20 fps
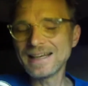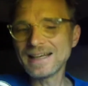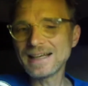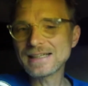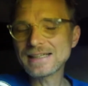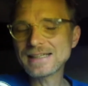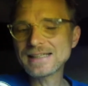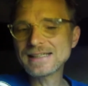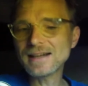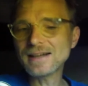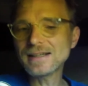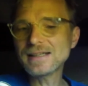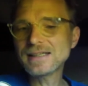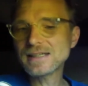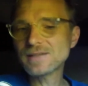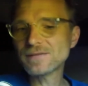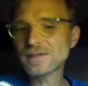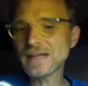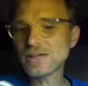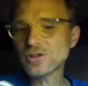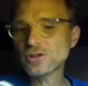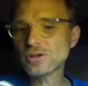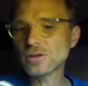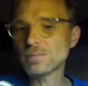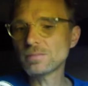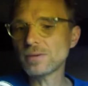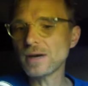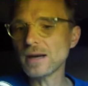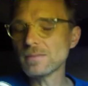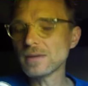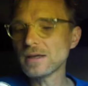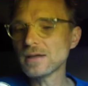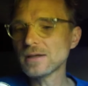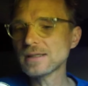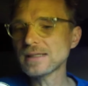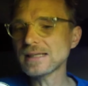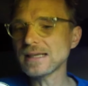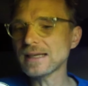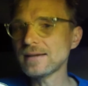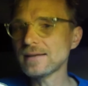As sites of national
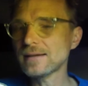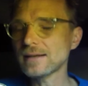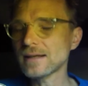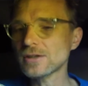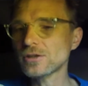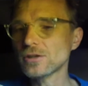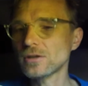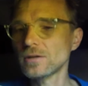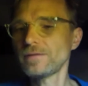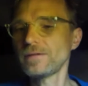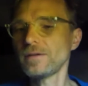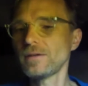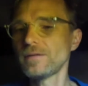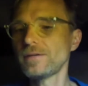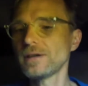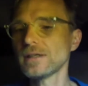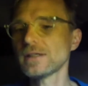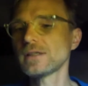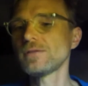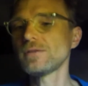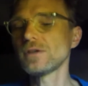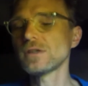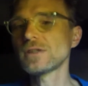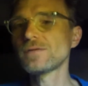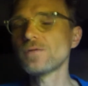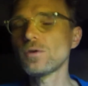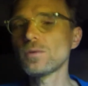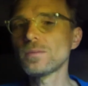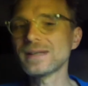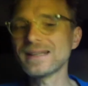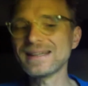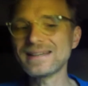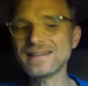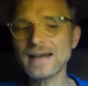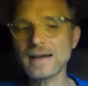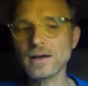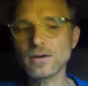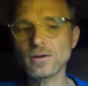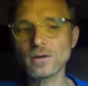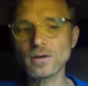premieres, international film festivals form an
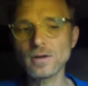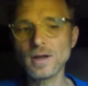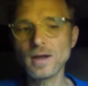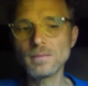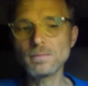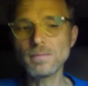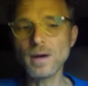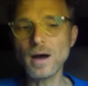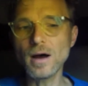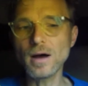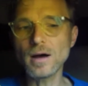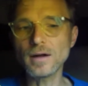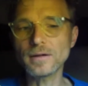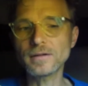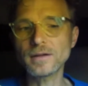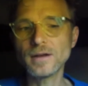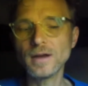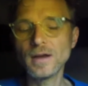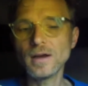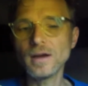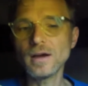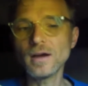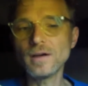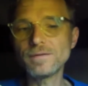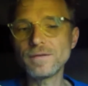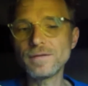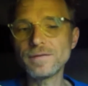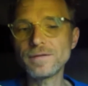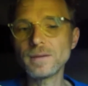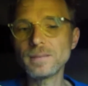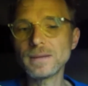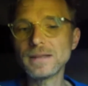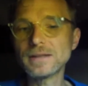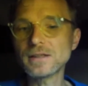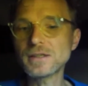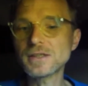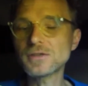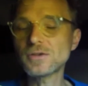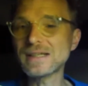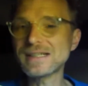integral part of the film
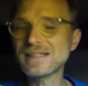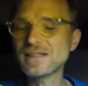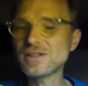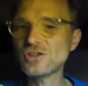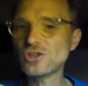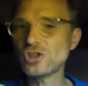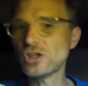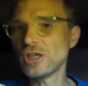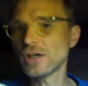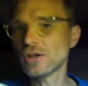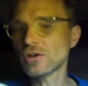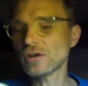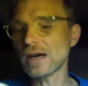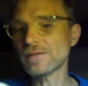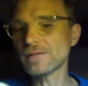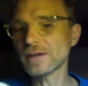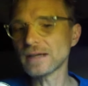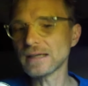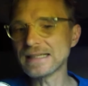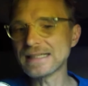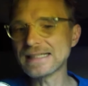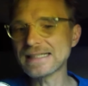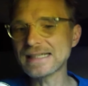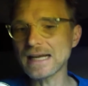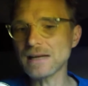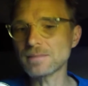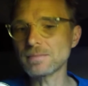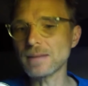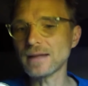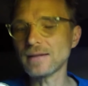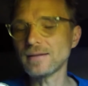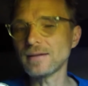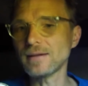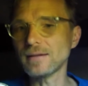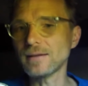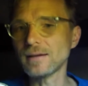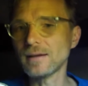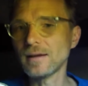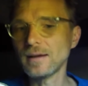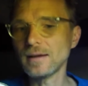industry's geographically
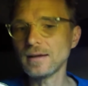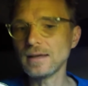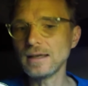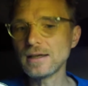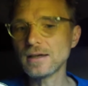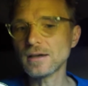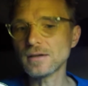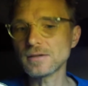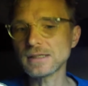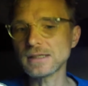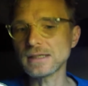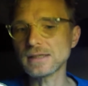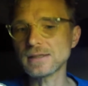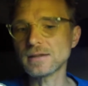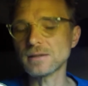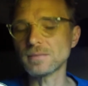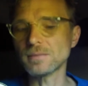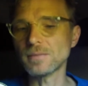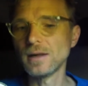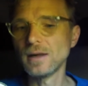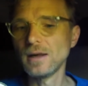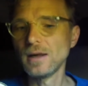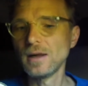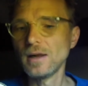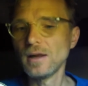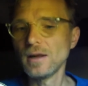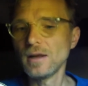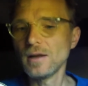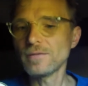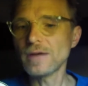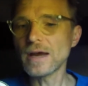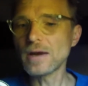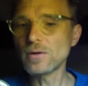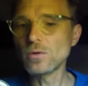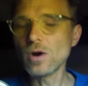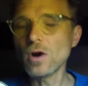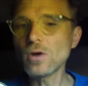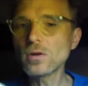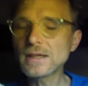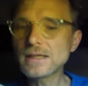segmented ecosystem. Their
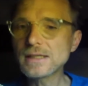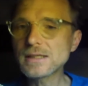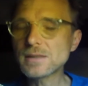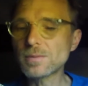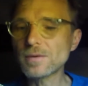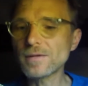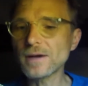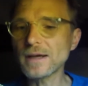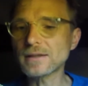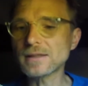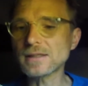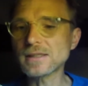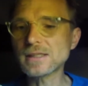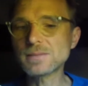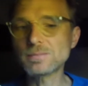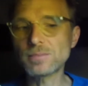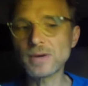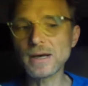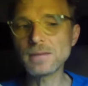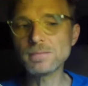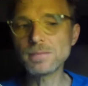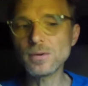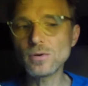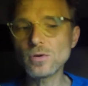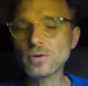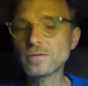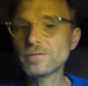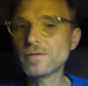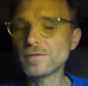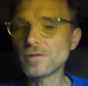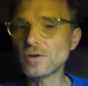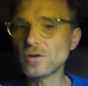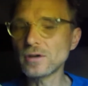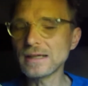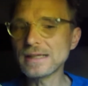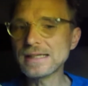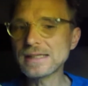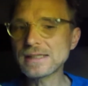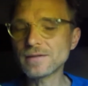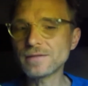role is to provide a springboard for the
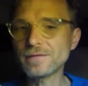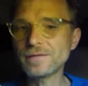release of